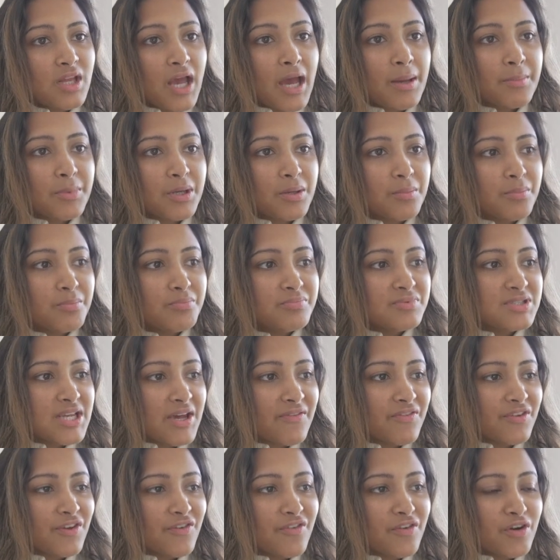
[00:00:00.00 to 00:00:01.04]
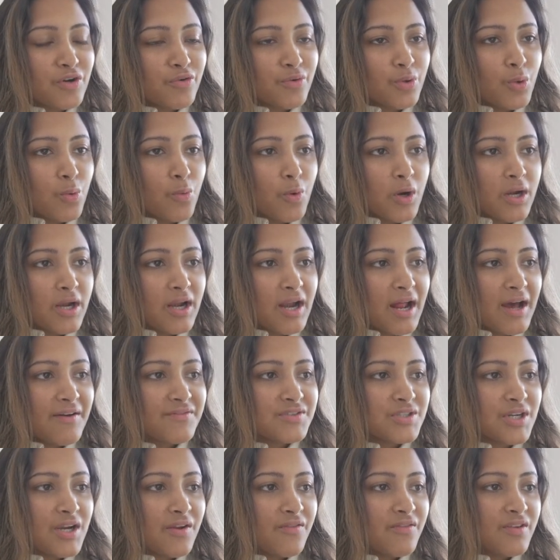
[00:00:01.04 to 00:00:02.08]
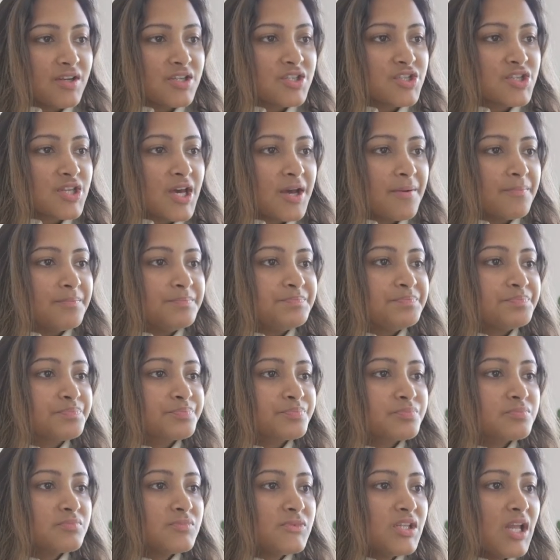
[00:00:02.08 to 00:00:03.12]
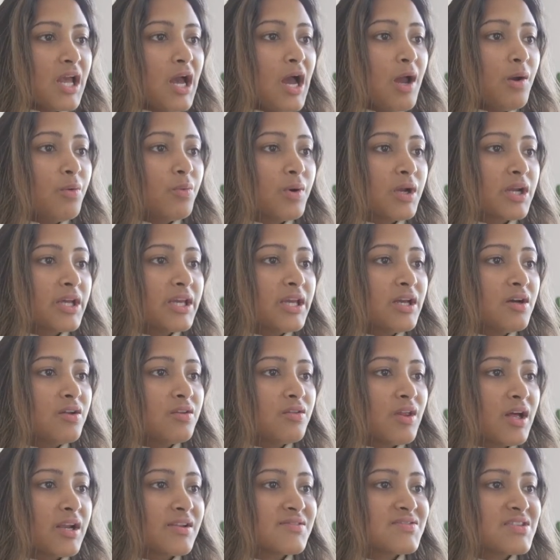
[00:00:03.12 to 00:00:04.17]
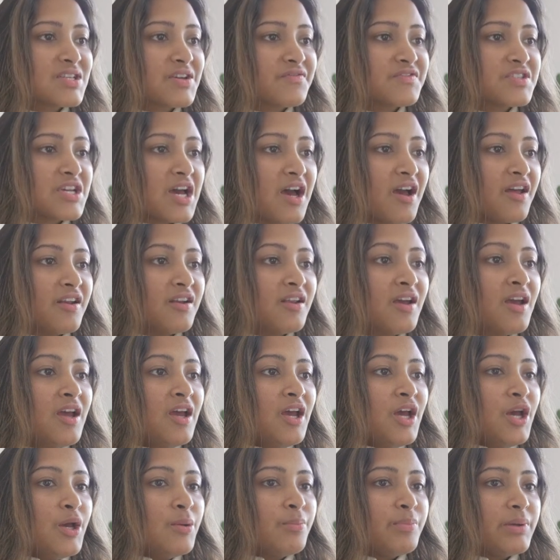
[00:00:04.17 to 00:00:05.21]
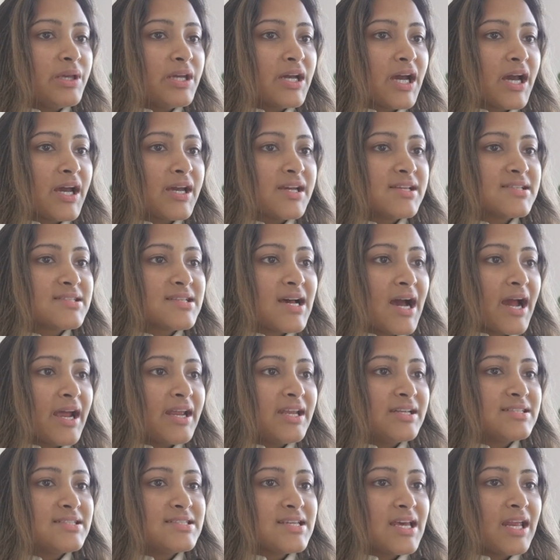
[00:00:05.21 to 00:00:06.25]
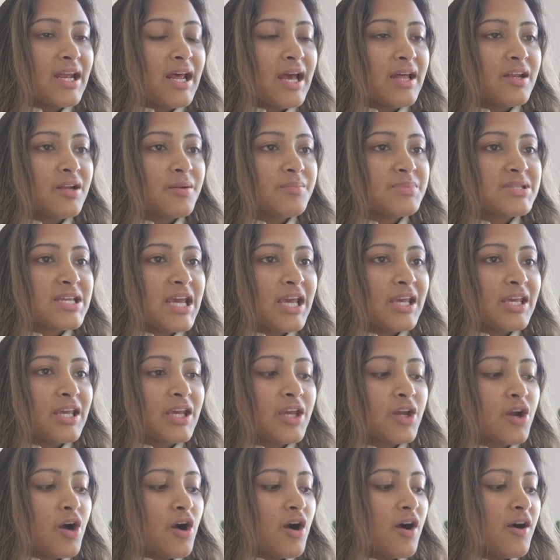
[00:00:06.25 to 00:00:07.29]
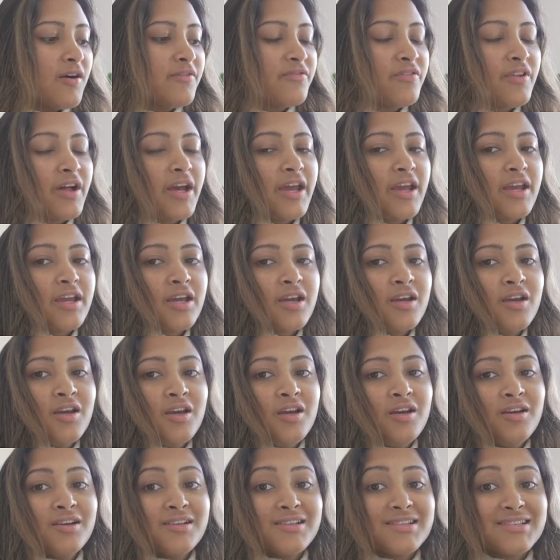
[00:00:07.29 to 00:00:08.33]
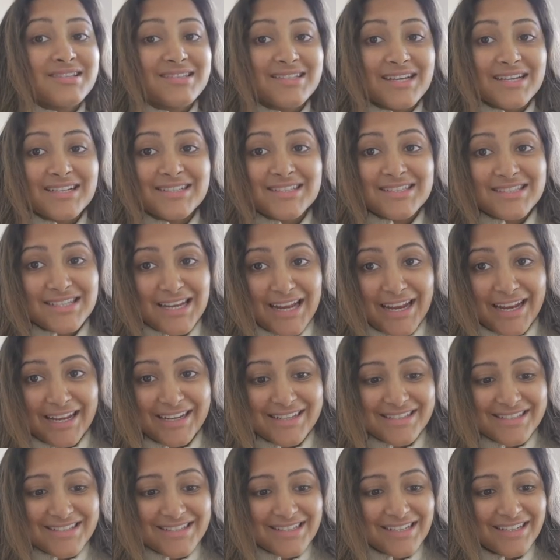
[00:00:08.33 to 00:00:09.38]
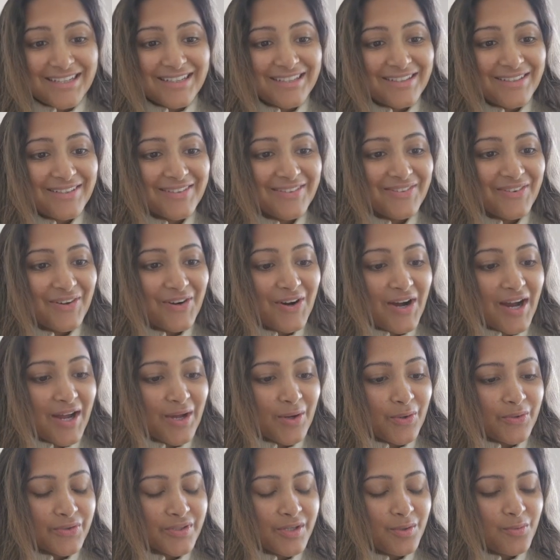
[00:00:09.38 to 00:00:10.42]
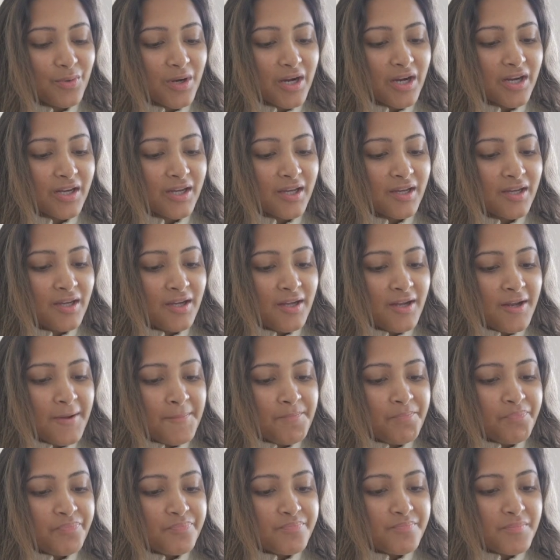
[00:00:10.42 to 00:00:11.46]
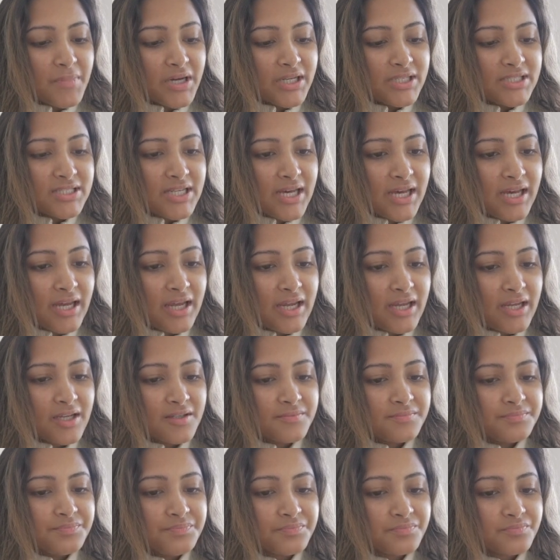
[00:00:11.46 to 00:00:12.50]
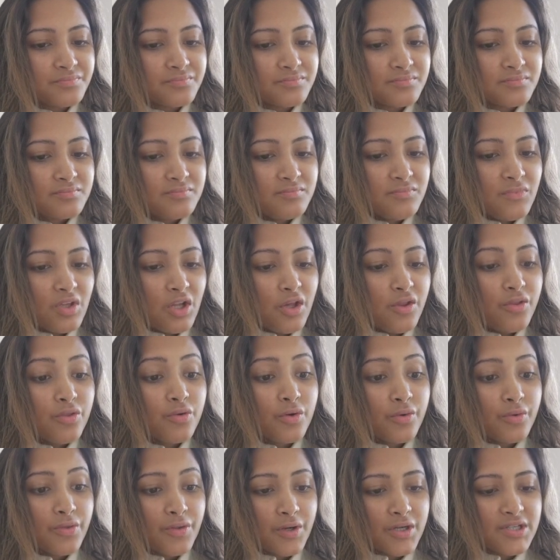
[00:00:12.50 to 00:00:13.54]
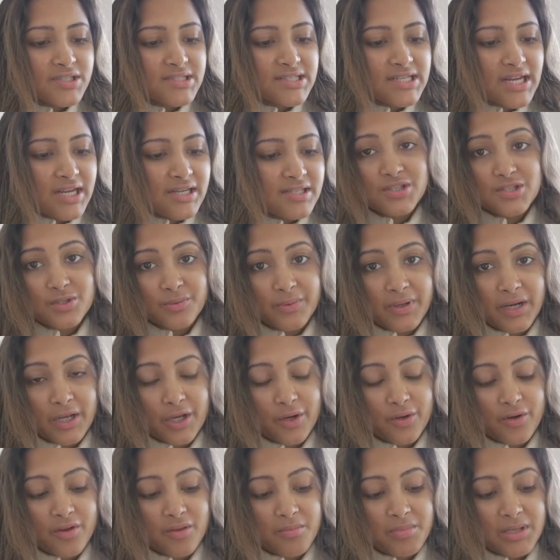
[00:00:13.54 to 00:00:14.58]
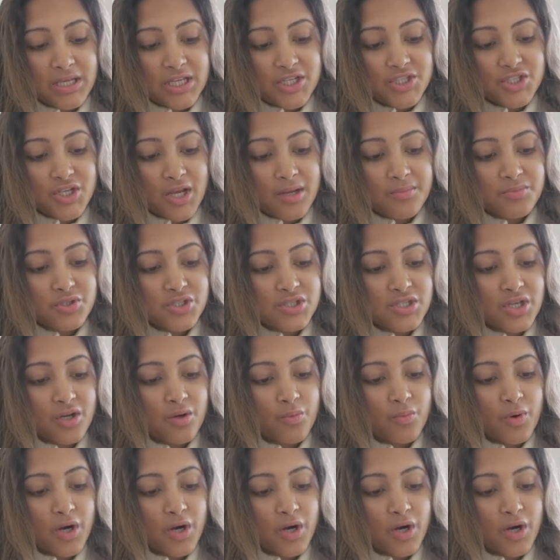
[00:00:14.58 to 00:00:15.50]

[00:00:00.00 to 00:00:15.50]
I'm gonna definitely feel rewarded after I finish them. I want to get a lot of stuff done because I did end up taking off like six days. Well, I only work Monday through Thursday. So when I go to the beach, I'm just gonna